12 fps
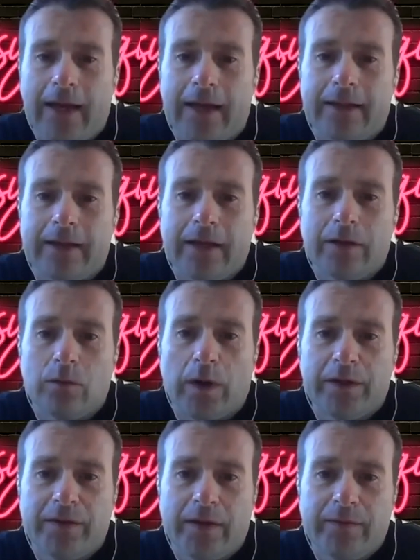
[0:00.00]
And then
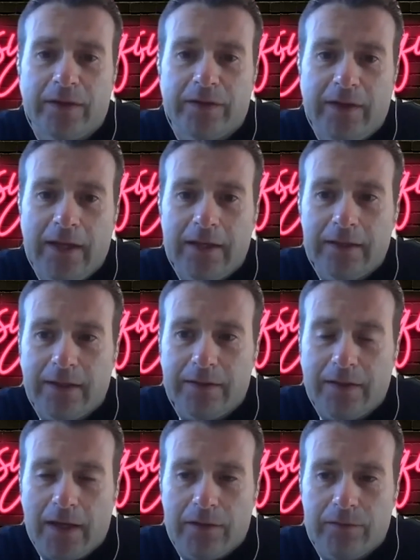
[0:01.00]
once they've exceeded their
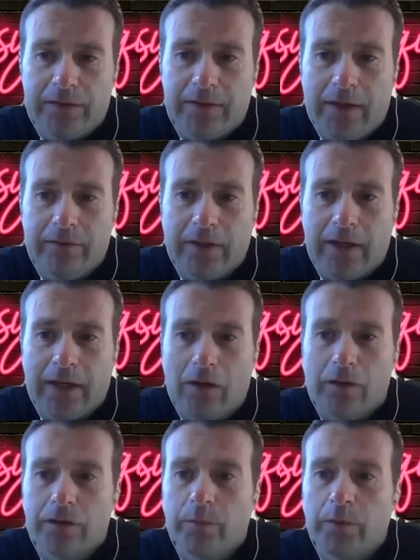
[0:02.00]
tax-free savings account
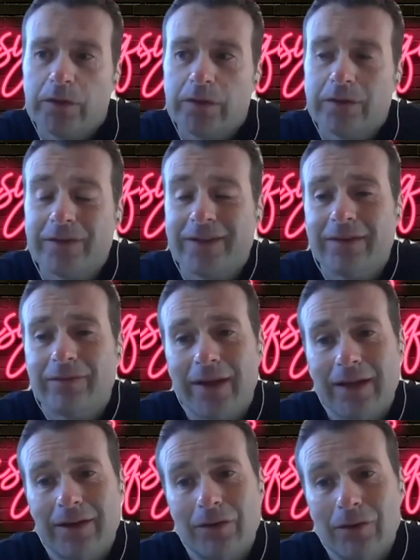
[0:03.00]
contributions, and if
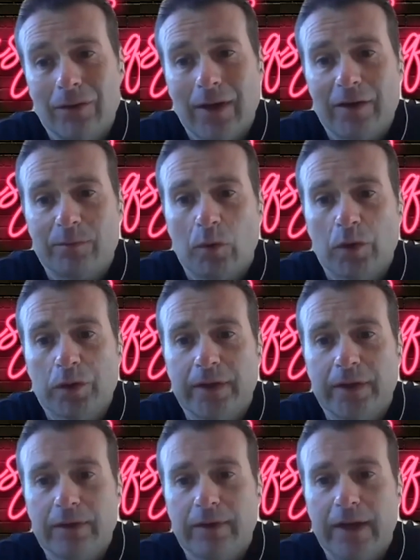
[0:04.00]
they do have more
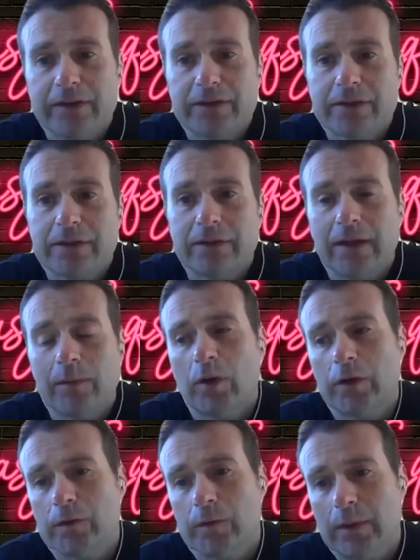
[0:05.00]
to invest, then
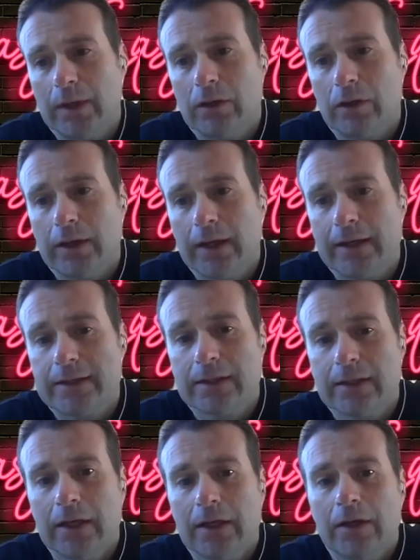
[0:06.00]
possibly look at
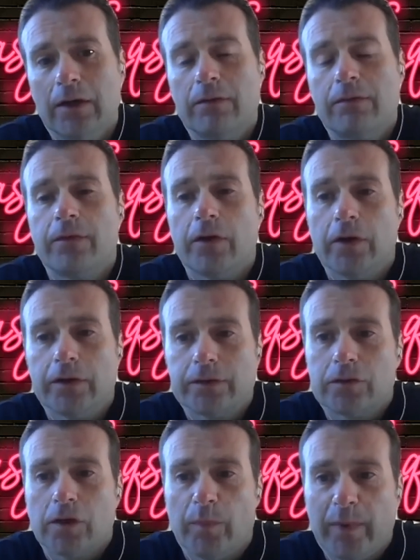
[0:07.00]

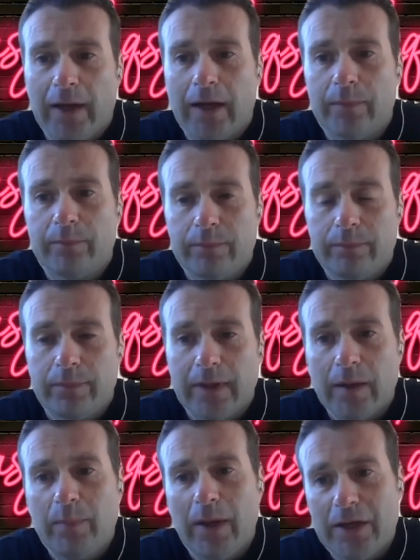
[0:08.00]
first topping up their